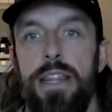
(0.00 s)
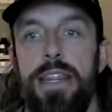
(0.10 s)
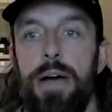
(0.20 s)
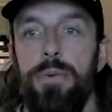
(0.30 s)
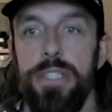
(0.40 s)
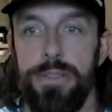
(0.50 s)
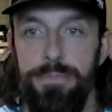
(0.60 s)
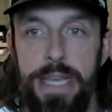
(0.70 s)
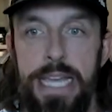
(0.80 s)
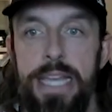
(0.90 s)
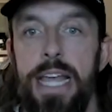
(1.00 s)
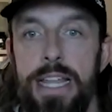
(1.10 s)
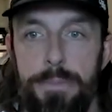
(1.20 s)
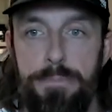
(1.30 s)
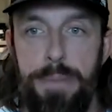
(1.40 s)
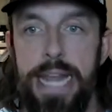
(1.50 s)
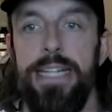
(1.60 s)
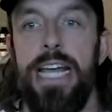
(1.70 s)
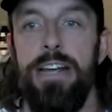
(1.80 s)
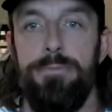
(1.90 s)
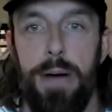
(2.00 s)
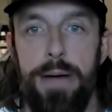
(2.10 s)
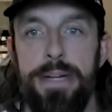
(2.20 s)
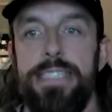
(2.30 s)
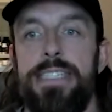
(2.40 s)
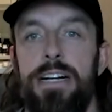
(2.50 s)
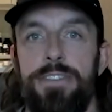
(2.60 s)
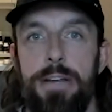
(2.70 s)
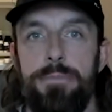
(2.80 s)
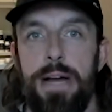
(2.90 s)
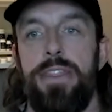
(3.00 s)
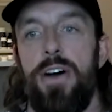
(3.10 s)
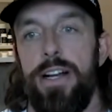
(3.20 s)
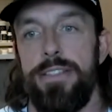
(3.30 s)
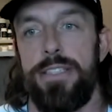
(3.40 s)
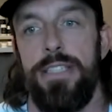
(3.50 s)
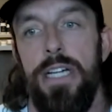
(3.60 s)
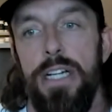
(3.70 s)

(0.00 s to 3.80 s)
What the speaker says: That was me in the pain cave by myself in my thoughts.